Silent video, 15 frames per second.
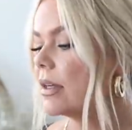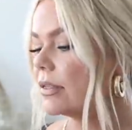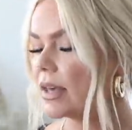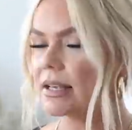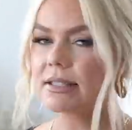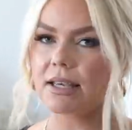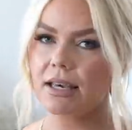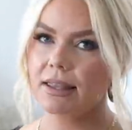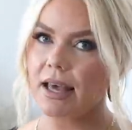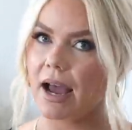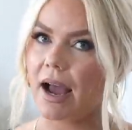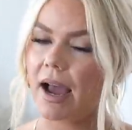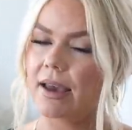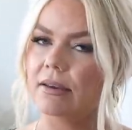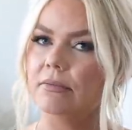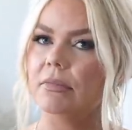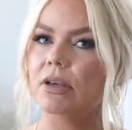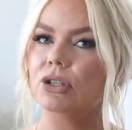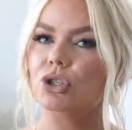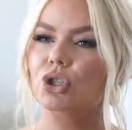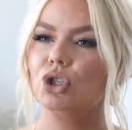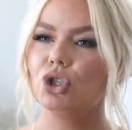Things like that. I am
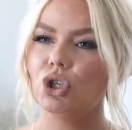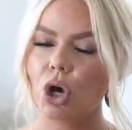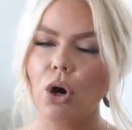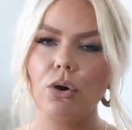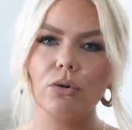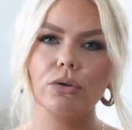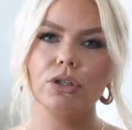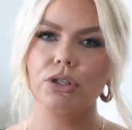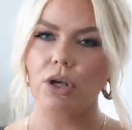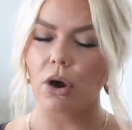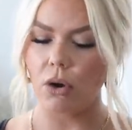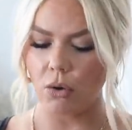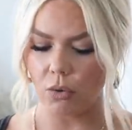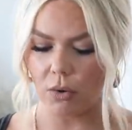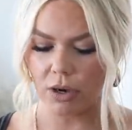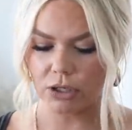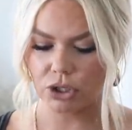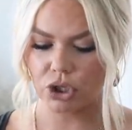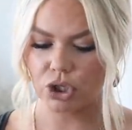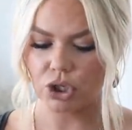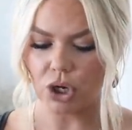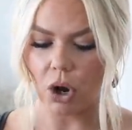so, so,
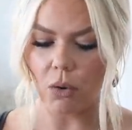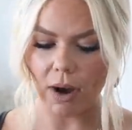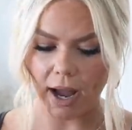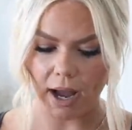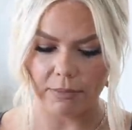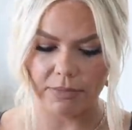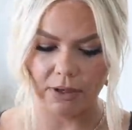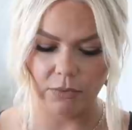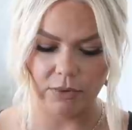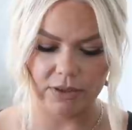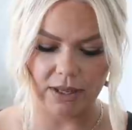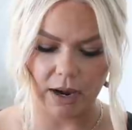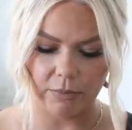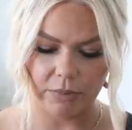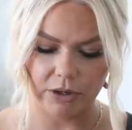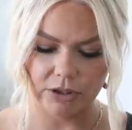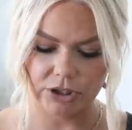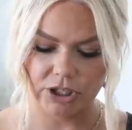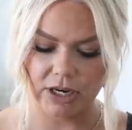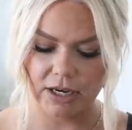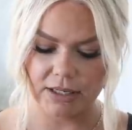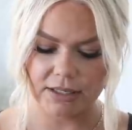so happy with that
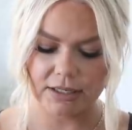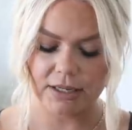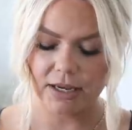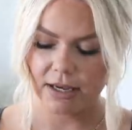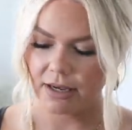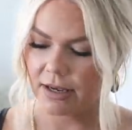purchase.